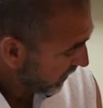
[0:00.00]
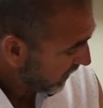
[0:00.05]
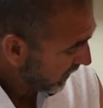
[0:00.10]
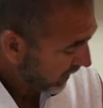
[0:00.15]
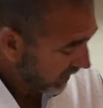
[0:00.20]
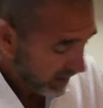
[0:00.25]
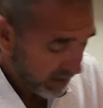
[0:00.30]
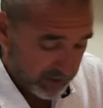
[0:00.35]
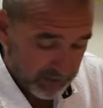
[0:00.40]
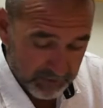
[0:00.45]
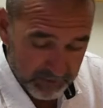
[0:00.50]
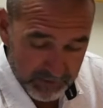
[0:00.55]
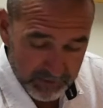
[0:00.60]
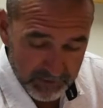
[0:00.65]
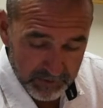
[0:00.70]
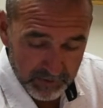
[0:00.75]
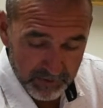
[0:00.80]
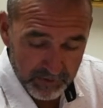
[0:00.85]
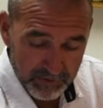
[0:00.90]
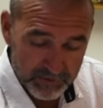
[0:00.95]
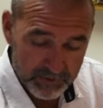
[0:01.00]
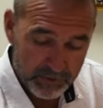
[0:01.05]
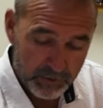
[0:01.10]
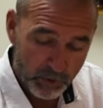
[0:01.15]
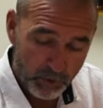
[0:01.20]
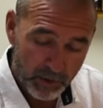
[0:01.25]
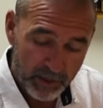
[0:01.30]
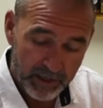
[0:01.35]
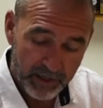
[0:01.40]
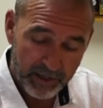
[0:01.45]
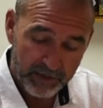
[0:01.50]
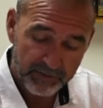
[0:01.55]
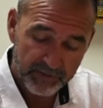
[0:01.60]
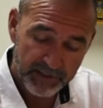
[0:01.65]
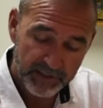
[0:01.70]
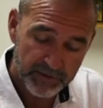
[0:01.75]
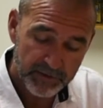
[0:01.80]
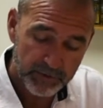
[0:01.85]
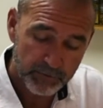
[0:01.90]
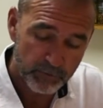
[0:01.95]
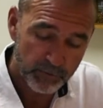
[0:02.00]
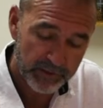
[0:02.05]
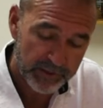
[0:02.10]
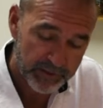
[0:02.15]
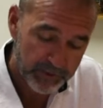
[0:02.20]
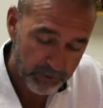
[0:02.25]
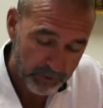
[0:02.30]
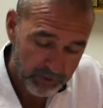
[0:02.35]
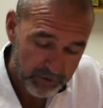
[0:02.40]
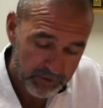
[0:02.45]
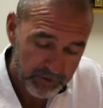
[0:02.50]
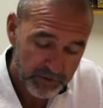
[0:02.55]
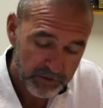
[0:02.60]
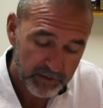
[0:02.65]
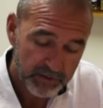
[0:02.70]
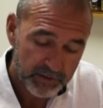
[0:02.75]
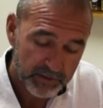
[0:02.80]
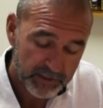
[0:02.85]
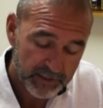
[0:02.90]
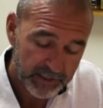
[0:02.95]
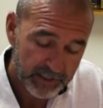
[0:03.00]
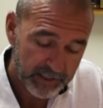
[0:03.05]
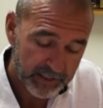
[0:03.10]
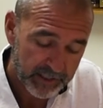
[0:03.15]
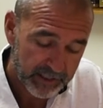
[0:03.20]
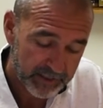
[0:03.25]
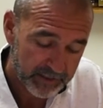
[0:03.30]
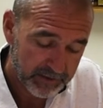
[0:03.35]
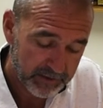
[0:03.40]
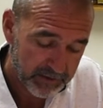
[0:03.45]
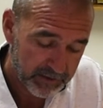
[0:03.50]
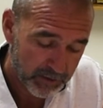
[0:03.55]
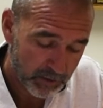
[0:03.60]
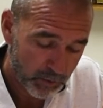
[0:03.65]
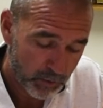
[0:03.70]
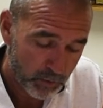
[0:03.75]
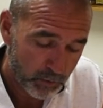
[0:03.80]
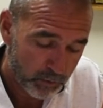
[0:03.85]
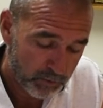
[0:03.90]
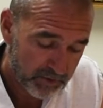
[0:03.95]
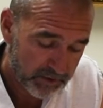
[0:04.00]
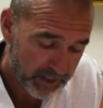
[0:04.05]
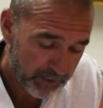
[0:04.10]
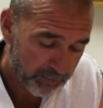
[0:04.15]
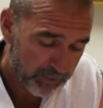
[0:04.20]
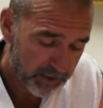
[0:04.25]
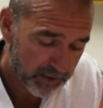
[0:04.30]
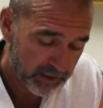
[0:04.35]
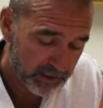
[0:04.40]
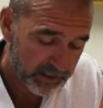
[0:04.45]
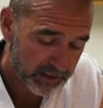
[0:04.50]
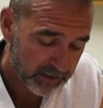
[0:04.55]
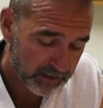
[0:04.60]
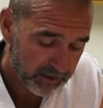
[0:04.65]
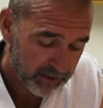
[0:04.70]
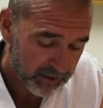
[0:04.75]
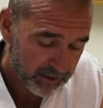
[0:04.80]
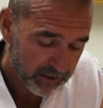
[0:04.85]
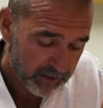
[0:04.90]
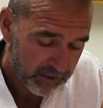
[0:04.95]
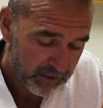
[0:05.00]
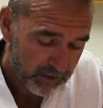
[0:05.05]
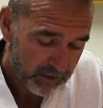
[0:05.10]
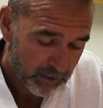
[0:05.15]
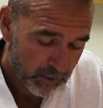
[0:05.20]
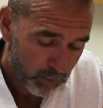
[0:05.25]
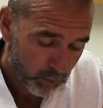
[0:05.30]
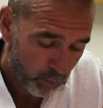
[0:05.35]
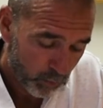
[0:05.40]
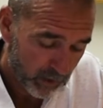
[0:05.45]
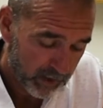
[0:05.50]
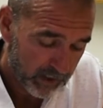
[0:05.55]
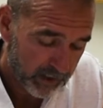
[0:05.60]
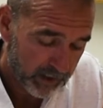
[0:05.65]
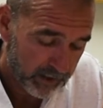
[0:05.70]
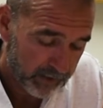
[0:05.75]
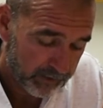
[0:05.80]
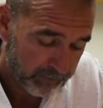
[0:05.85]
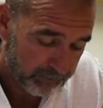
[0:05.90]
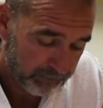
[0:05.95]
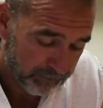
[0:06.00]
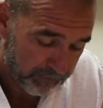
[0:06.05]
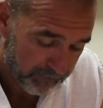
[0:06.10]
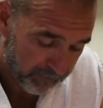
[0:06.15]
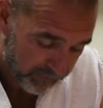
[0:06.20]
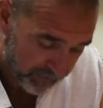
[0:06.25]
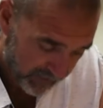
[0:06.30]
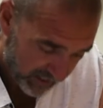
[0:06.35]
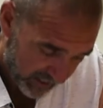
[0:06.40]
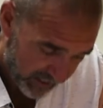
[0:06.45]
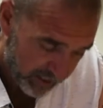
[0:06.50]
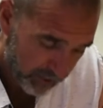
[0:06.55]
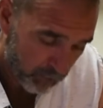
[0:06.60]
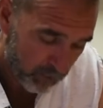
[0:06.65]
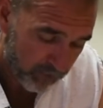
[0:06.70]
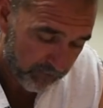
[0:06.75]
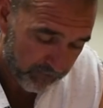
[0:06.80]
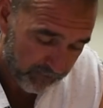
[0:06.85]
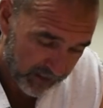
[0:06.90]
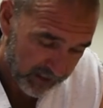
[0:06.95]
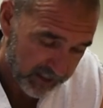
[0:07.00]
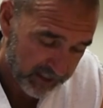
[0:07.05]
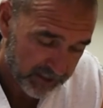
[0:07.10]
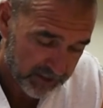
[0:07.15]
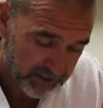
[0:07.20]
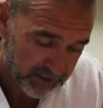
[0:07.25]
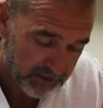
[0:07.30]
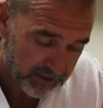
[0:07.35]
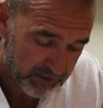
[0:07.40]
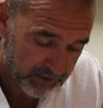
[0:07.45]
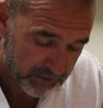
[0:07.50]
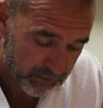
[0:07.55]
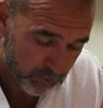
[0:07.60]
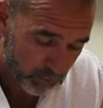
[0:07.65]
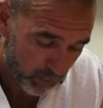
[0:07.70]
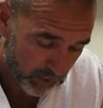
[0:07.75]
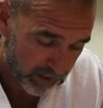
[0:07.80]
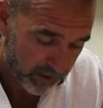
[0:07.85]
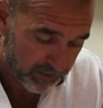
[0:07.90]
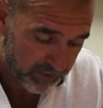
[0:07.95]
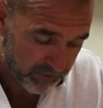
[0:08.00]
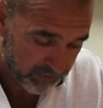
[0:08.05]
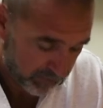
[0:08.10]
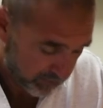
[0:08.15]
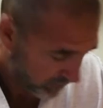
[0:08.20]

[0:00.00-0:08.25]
And so I did some research, and so typically when they were finished with